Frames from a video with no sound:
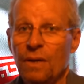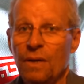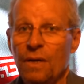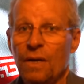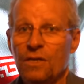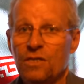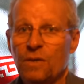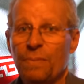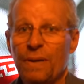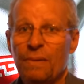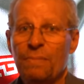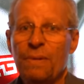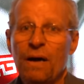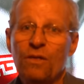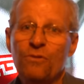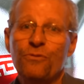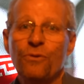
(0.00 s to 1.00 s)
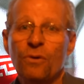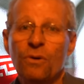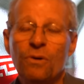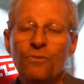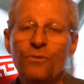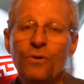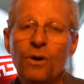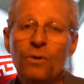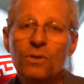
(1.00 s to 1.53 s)
That's a big mouthful.
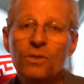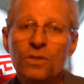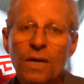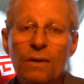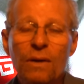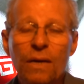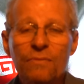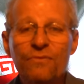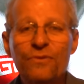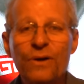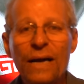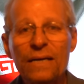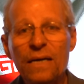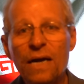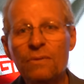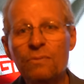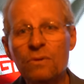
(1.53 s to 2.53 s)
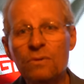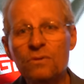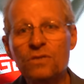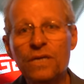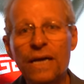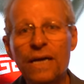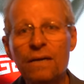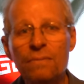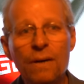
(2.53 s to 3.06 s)
Folks, I'll, uh, in fact, I will
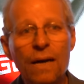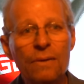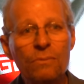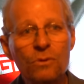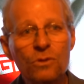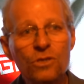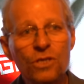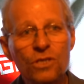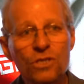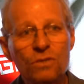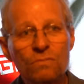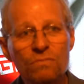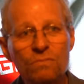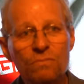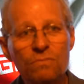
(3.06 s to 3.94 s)
say, I will just